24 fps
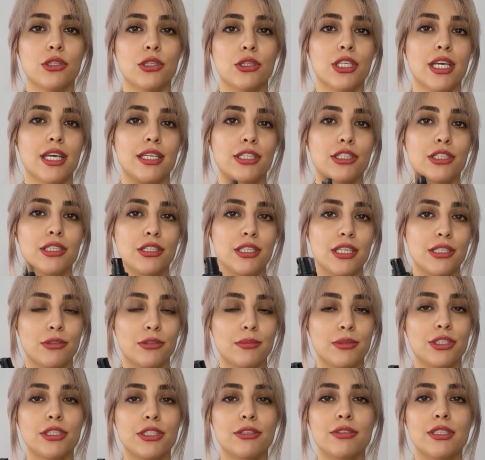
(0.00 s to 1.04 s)
cleanser that
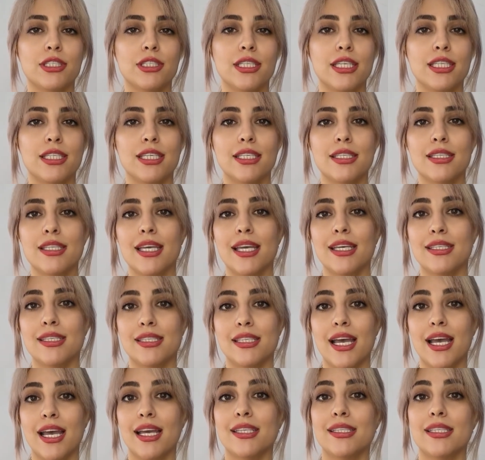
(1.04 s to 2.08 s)
specifically contains
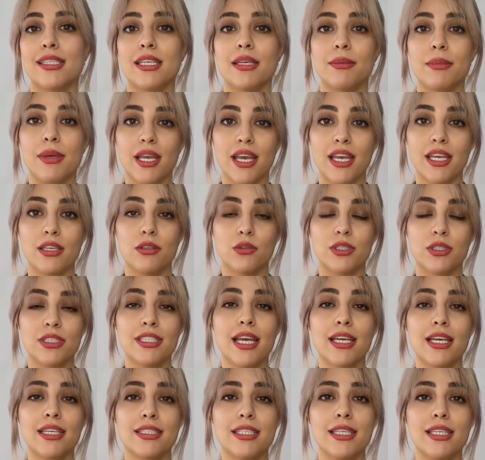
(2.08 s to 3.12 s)
niacinamide or
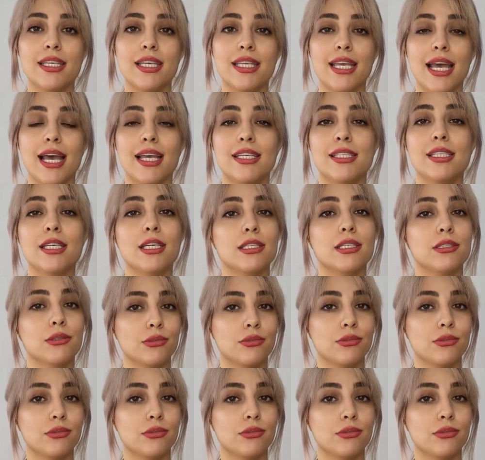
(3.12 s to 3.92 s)
salicylic acid.